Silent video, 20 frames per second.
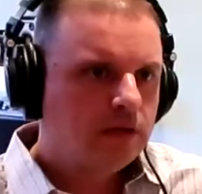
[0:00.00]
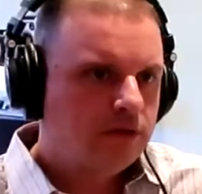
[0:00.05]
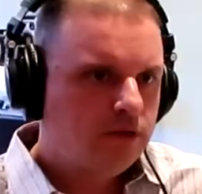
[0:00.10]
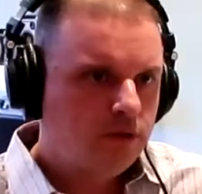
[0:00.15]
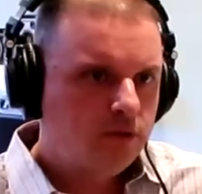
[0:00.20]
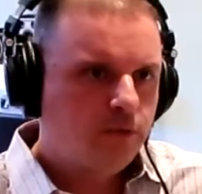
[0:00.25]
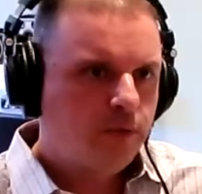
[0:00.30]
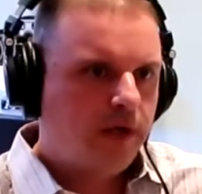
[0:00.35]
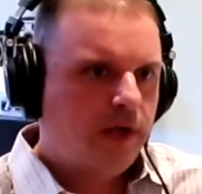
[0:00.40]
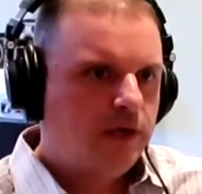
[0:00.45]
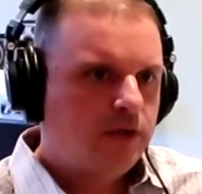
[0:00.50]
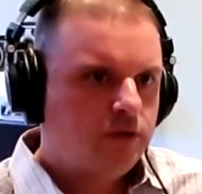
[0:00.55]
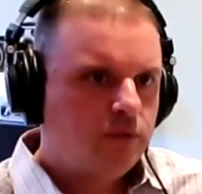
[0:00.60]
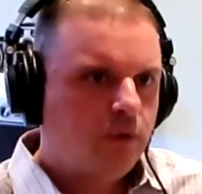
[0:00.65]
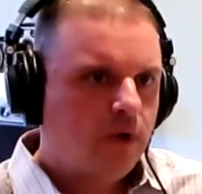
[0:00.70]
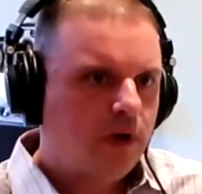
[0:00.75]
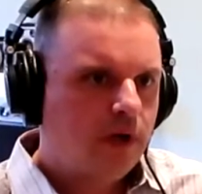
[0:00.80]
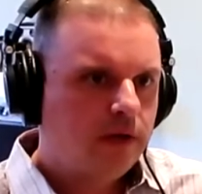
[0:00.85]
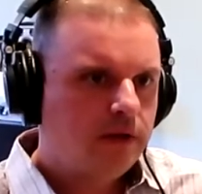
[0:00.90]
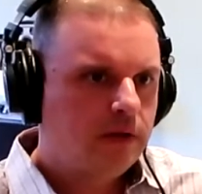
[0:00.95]
to page
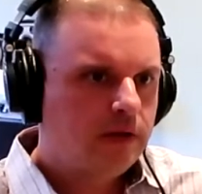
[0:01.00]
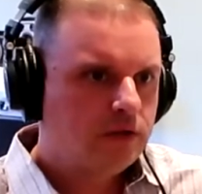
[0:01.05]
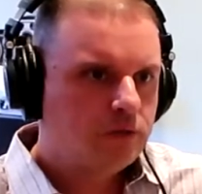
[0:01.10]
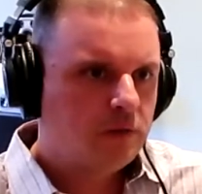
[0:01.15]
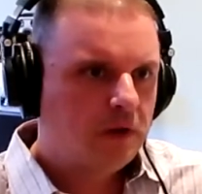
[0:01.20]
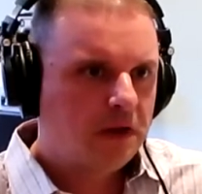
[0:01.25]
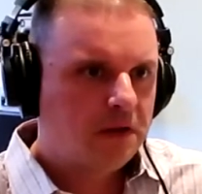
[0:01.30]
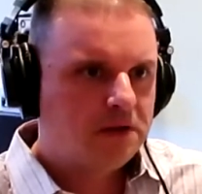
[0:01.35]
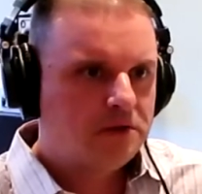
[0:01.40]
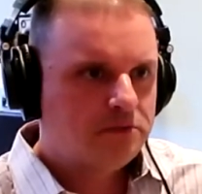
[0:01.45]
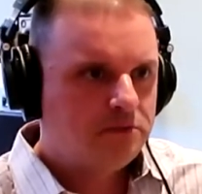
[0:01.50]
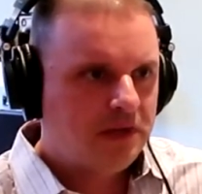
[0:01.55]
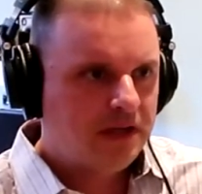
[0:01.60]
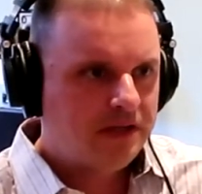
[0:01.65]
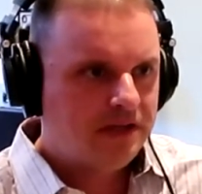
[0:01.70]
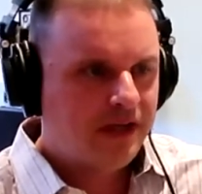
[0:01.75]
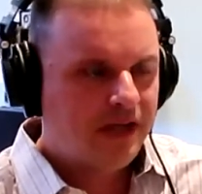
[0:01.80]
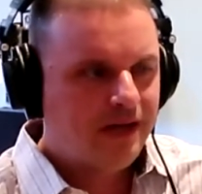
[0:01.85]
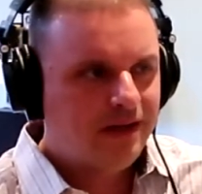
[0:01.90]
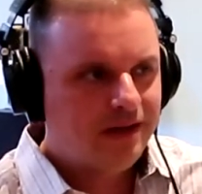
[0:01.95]
1, as well as
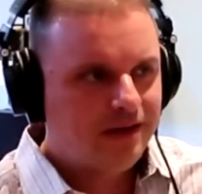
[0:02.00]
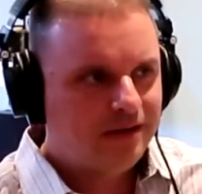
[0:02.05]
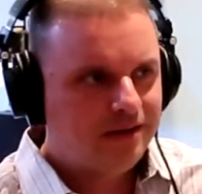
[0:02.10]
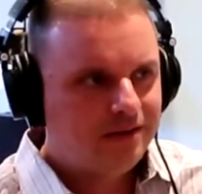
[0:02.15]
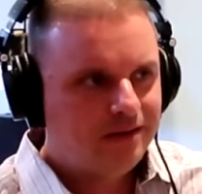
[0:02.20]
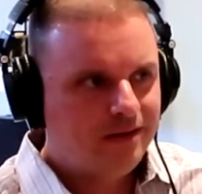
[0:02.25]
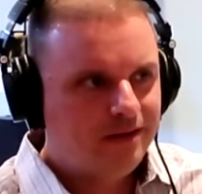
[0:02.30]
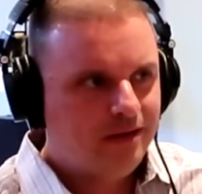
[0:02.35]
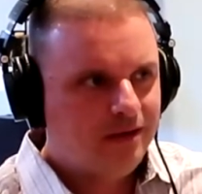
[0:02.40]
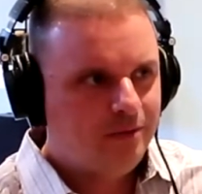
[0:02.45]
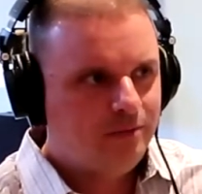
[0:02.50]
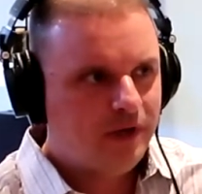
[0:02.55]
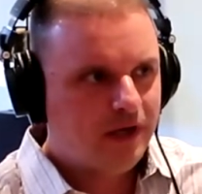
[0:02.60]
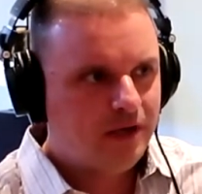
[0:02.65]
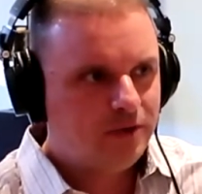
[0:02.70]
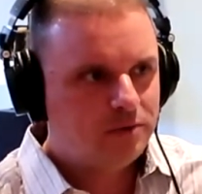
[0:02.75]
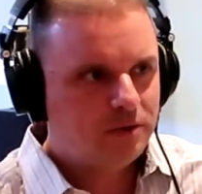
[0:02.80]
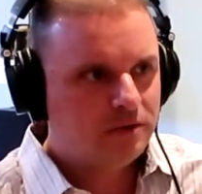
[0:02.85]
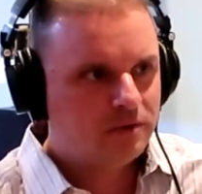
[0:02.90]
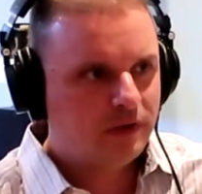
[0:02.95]
maintaining the
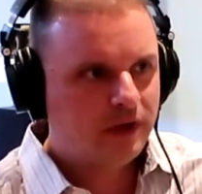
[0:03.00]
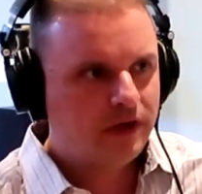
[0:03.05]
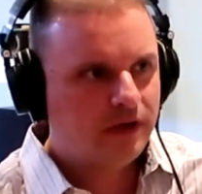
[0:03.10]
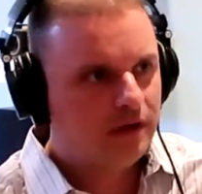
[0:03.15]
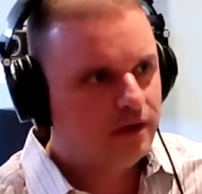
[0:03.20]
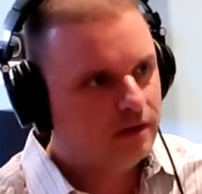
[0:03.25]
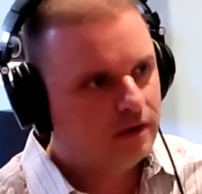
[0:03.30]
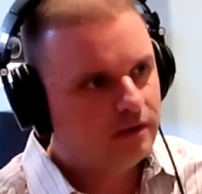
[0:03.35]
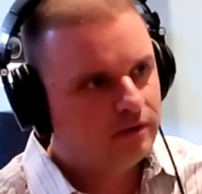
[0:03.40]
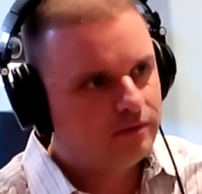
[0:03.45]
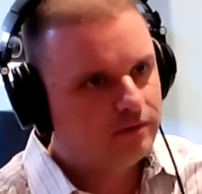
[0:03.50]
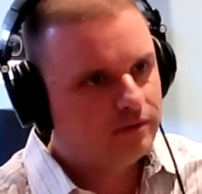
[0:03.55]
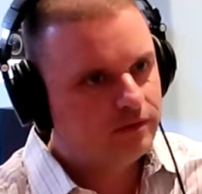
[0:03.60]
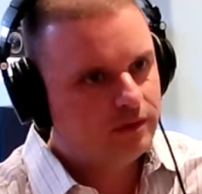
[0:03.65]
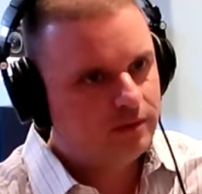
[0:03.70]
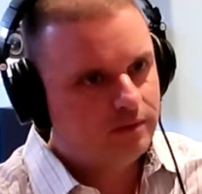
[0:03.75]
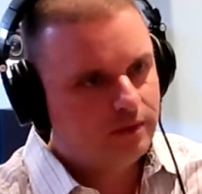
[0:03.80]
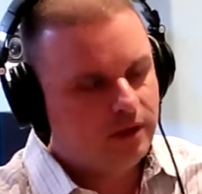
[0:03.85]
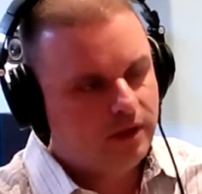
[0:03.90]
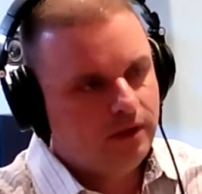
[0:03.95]
page 1 ranking of
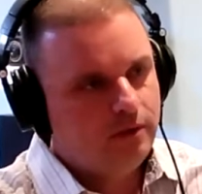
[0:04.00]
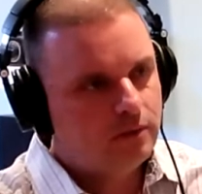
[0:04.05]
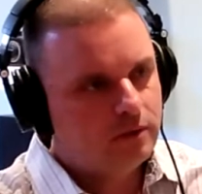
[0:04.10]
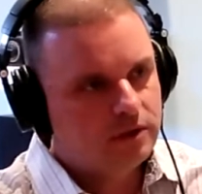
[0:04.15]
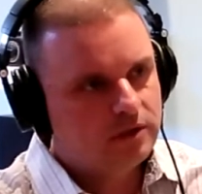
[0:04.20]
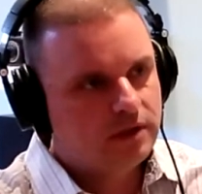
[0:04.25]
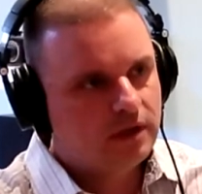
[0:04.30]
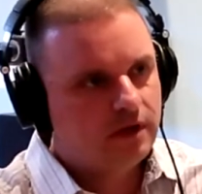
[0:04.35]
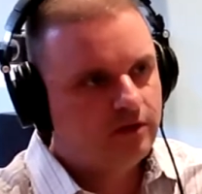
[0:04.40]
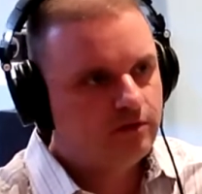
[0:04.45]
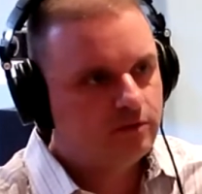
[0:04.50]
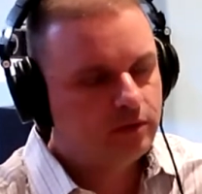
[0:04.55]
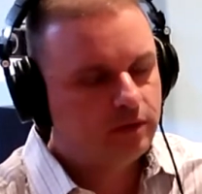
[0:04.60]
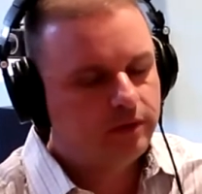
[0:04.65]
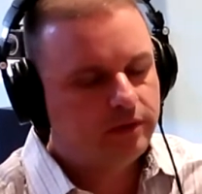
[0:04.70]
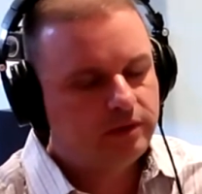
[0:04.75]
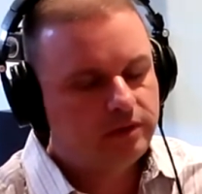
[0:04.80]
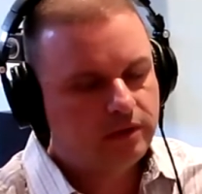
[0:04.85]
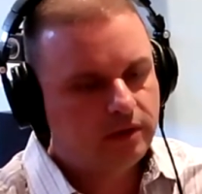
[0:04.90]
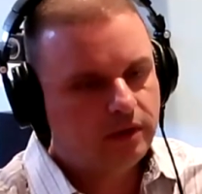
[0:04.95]
the keywords that I've
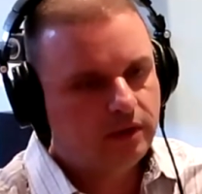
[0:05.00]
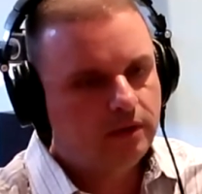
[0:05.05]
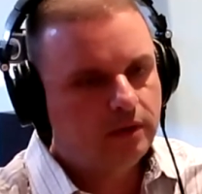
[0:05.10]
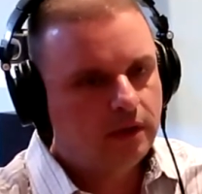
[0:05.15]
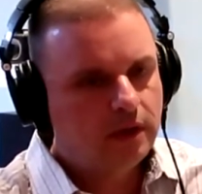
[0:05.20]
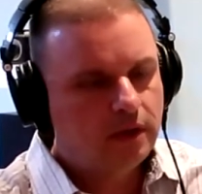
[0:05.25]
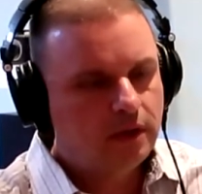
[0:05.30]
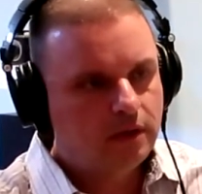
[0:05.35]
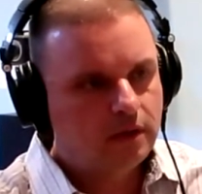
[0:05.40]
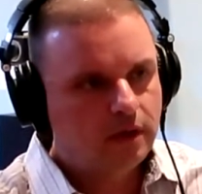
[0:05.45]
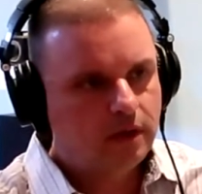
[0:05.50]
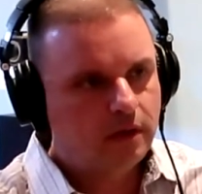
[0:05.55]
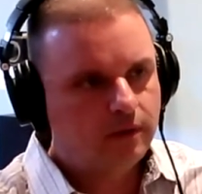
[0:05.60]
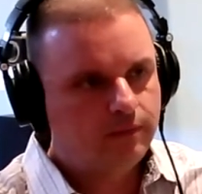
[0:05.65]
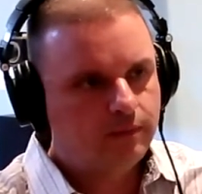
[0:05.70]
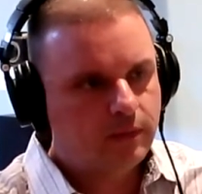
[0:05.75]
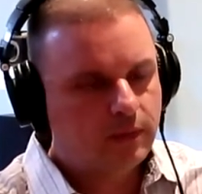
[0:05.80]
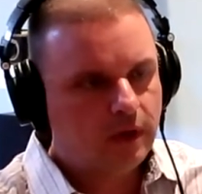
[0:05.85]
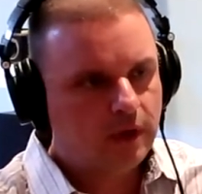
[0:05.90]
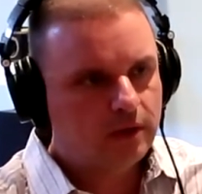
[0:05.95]
previously
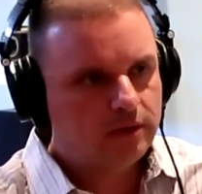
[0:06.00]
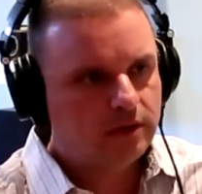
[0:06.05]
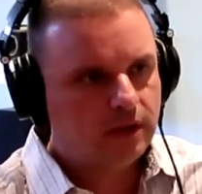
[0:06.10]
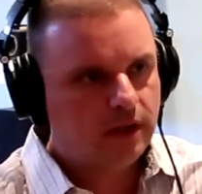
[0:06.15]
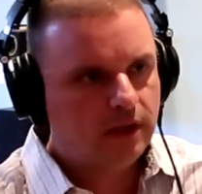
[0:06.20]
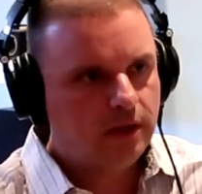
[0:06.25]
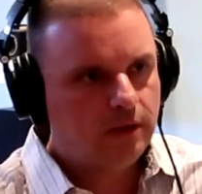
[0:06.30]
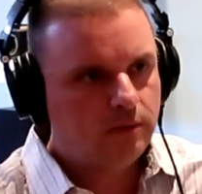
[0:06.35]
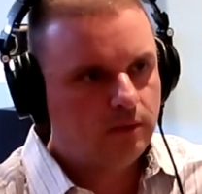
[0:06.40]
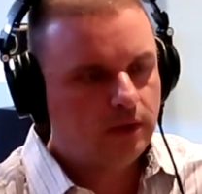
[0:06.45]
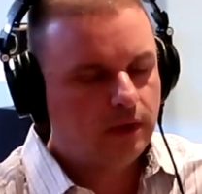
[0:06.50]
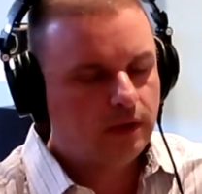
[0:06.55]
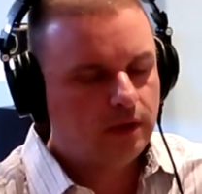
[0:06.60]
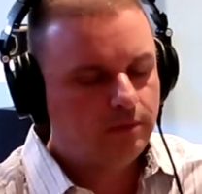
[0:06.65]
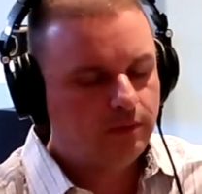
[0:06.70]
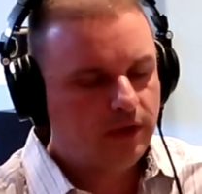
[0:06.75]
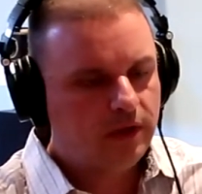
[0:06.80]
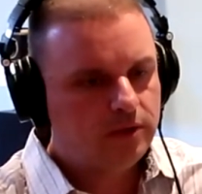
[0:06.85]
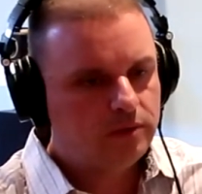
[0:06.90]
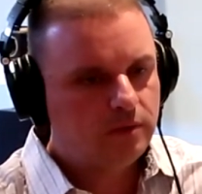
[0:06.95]
got onto
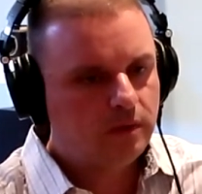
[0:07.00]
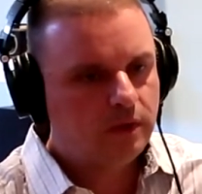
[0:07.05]
page